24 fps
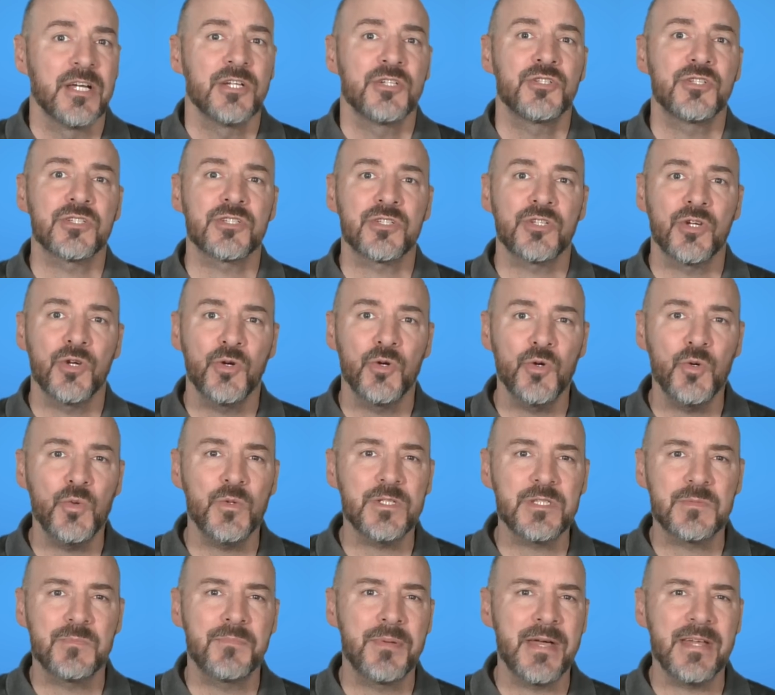just who
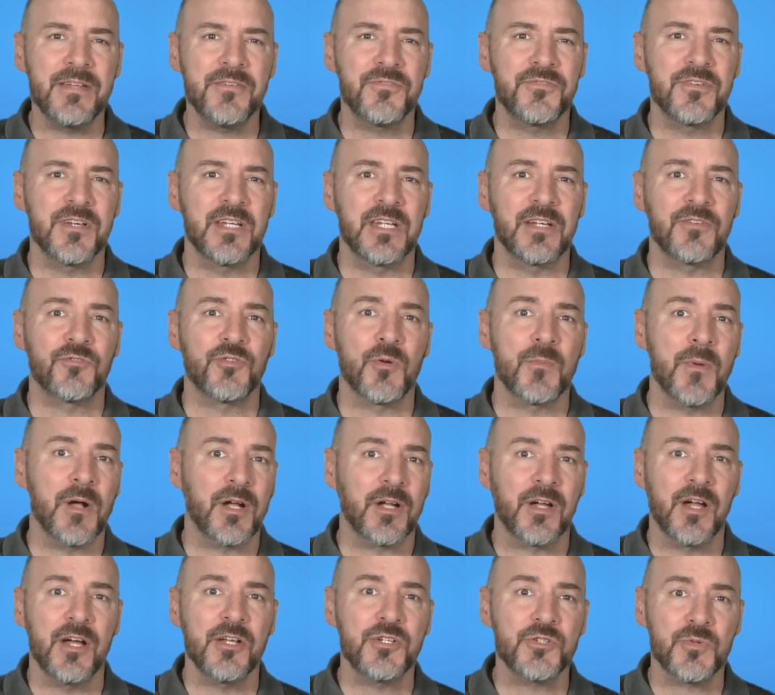is benefiting from our
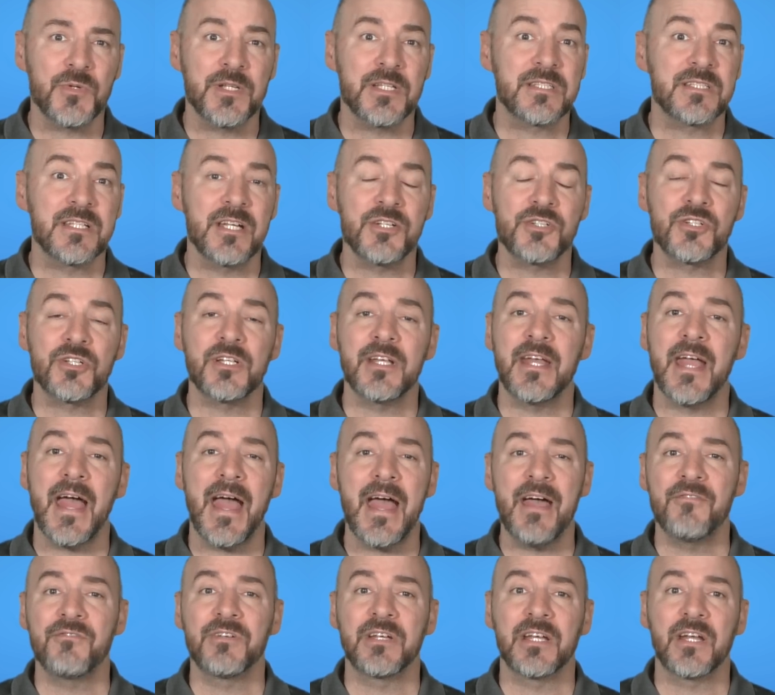country essentially
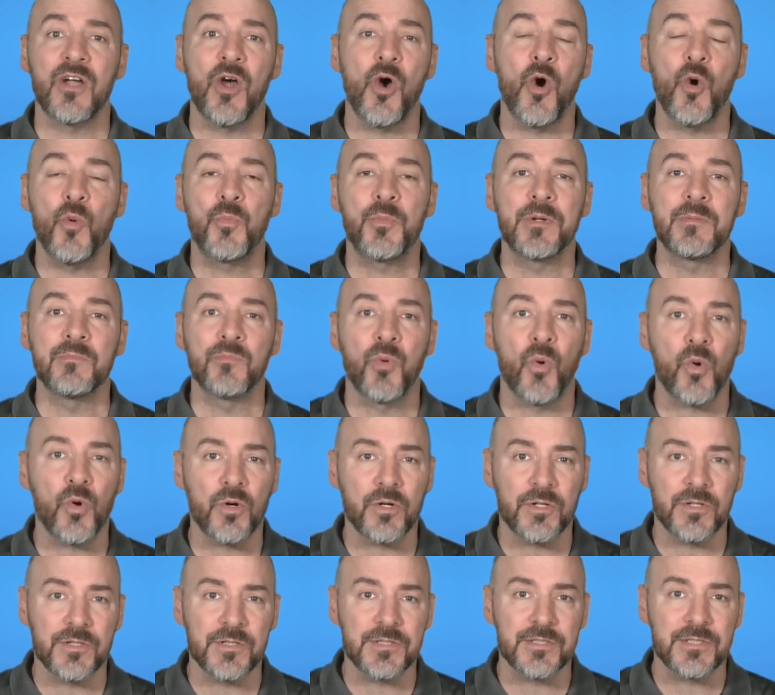having open
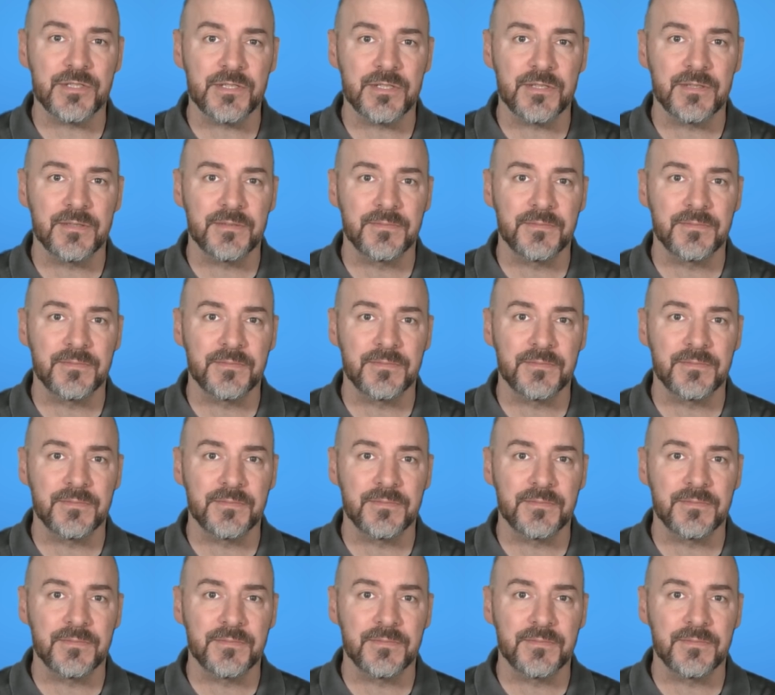borders.